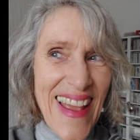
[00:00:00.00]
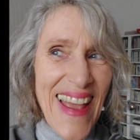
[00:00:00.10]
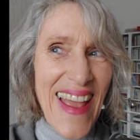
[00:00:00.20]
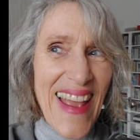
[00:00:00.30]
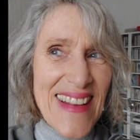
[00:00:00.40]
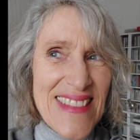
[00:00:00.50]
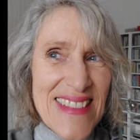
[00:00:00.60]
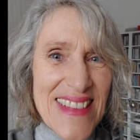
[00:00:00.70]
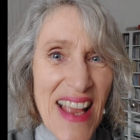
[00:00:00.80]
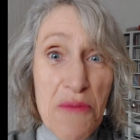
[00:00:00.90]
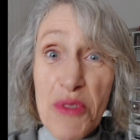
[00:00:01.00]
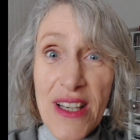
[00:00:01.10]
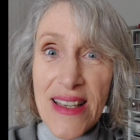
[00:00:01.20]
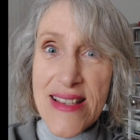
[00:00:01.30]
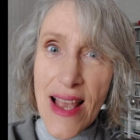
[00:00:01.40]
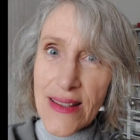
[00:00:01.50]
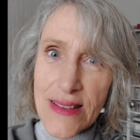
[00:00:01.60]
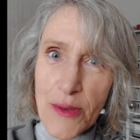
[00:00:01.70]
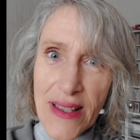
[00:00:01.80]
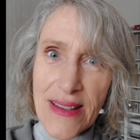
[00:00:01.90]
And I'm really
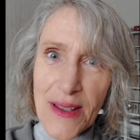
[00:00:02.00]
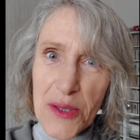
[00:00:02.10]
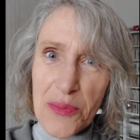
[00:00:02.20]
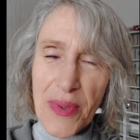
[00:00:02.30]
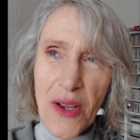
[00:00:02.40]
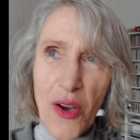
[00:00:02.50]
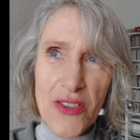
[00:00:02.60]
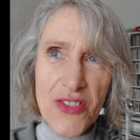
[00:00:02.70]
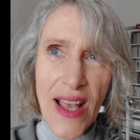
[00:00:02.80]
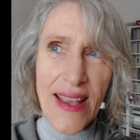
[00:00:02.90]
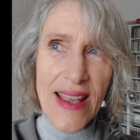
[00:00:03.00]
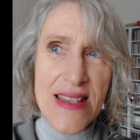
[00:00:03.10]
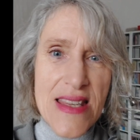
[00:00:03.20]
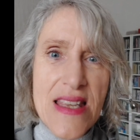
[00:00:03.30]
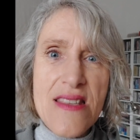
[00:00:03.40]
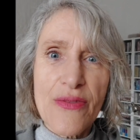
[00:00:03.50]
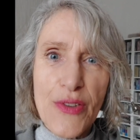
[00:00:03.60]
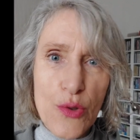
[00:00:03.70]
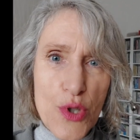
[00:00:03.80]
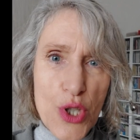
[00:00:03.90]
excited right now because I can see the
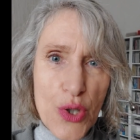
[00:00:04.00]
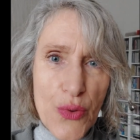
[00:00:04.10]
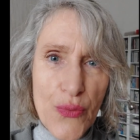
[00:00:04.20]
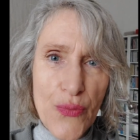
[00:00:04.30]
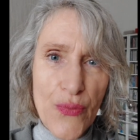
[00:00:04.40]
future.